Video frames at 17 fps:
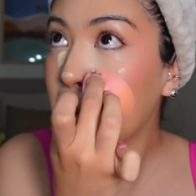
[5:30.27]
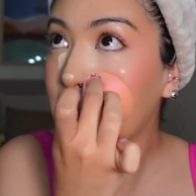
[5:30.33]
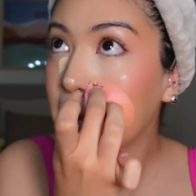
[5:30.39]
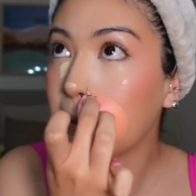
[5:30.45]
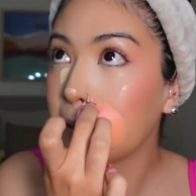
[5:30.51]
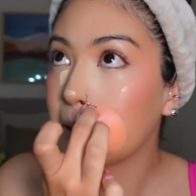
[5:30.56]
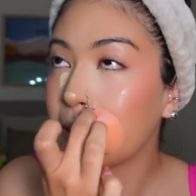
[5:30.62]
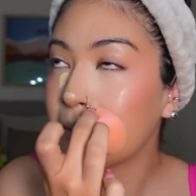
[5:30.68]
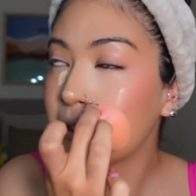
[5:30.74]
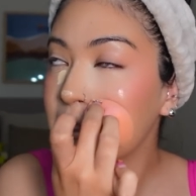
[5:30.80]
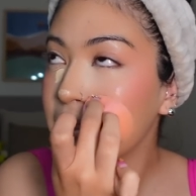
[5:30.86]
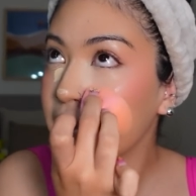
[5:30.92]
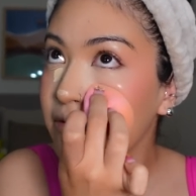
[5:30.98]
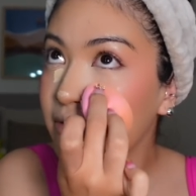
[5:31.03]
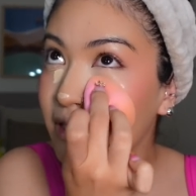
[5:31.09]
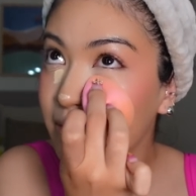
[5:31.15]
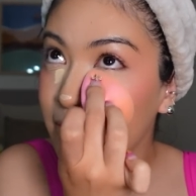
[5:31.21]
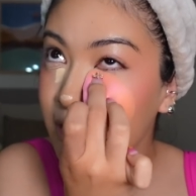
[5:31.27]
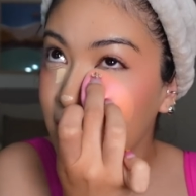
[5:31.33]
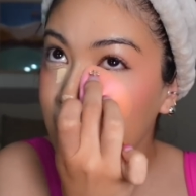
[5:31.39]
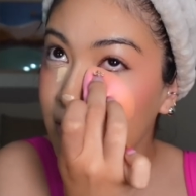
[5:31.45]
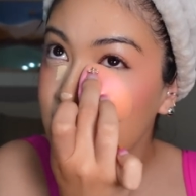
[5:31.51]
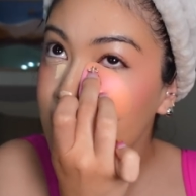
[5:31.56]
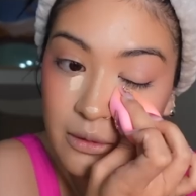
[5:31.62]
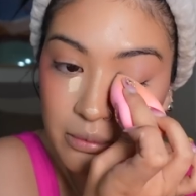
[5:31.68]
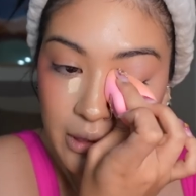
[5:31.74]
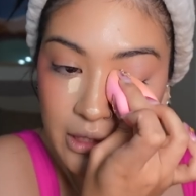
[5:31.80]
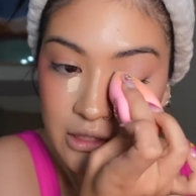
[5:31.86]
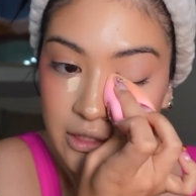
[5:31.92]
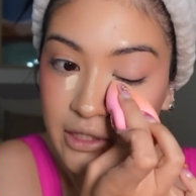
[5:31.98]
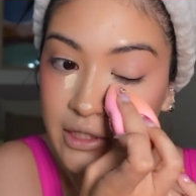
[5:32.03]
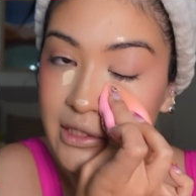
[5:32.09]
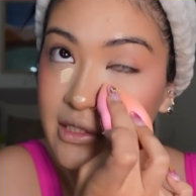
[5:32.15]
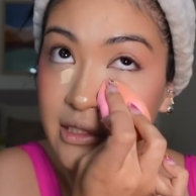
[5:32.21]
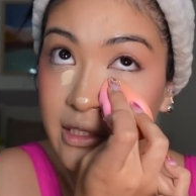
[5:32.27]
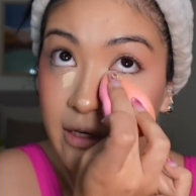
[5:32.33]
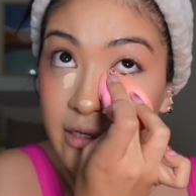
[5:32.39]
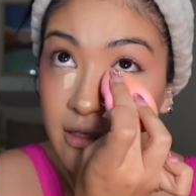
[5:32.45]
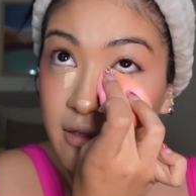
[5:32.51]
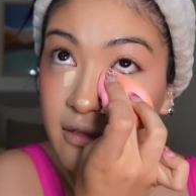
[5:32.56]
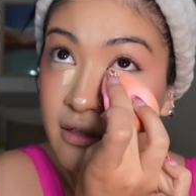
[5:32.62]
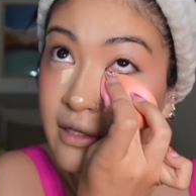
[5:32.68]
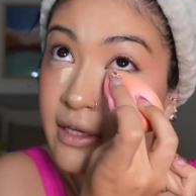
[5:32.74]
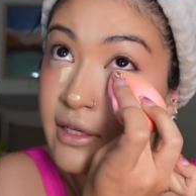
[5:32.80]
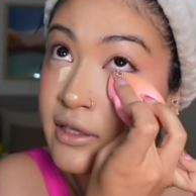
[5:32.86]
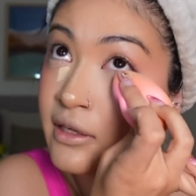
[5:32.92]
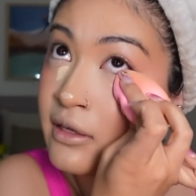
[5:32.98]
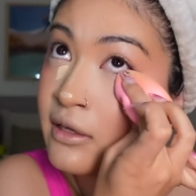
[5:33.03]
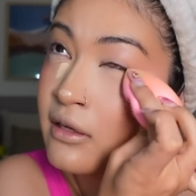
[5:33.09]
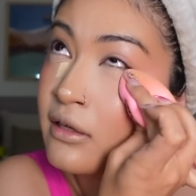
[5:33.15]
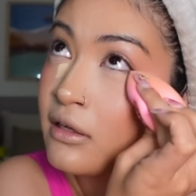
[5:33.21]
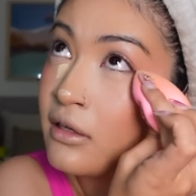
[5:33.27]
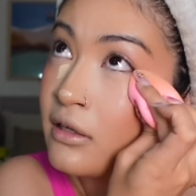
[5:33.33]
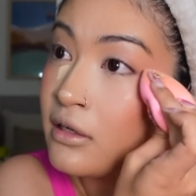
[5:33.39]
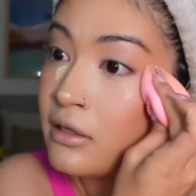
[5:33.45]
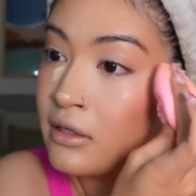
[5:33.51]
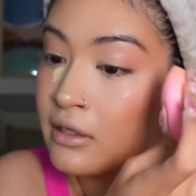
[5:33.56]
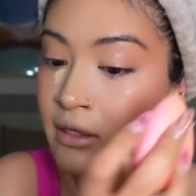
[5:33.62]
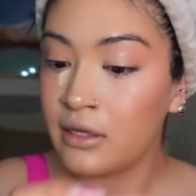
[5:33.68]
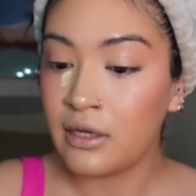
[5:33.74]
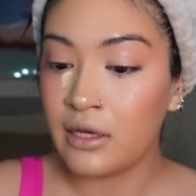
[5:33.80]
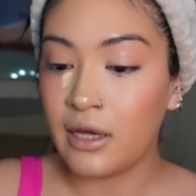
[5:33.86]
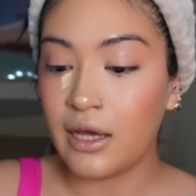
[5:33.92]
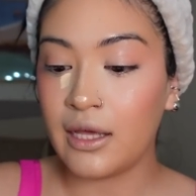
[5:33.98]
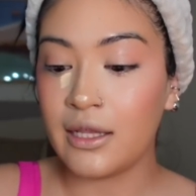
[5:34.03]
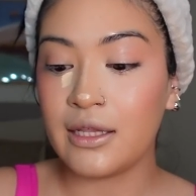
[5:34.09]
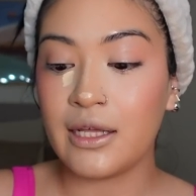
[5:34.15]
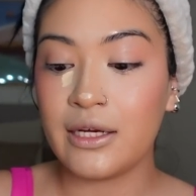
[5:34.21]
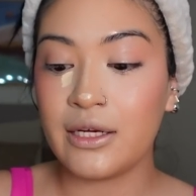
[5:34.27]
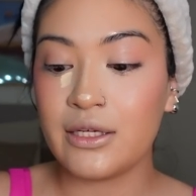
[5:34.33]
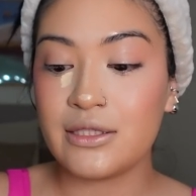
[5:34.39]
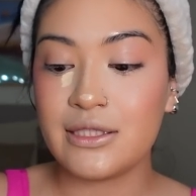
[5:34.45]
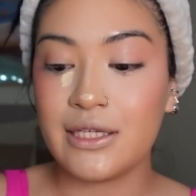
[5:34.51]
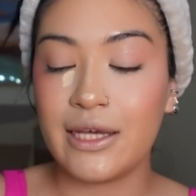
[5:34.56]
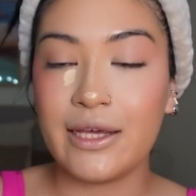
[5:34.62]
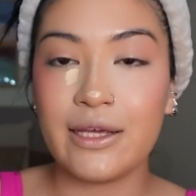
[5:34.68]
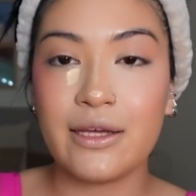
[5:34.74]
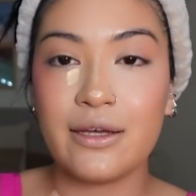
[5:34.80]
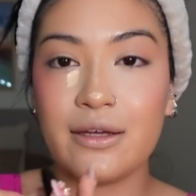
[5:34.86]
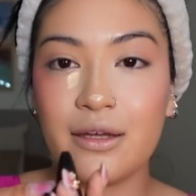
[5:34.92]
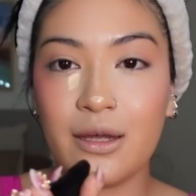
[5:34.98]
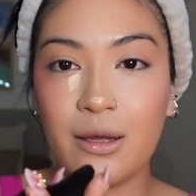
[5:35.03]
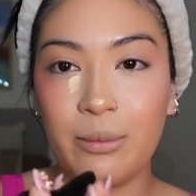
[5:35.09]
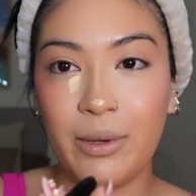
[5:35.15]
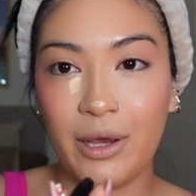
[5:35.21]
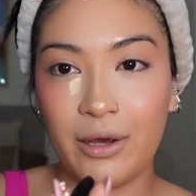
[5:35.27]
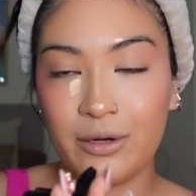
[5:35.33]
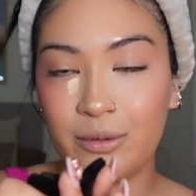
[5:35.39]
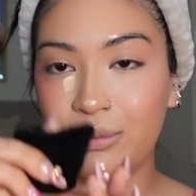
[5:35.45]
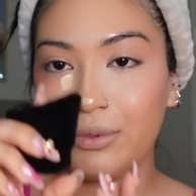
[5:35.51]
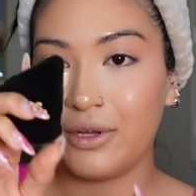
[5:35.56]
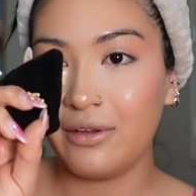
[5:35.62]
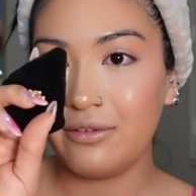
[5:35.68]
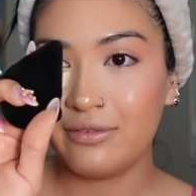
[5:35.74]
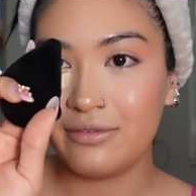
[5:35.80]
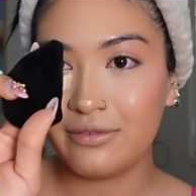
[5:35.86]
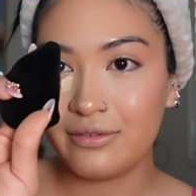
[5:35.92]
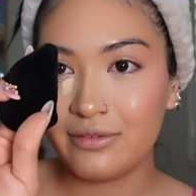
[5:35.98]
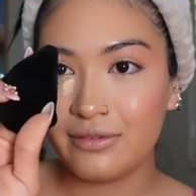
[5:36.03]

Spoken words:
So let me show you what I mean. So blend to your desired liking and then you take a powder puff.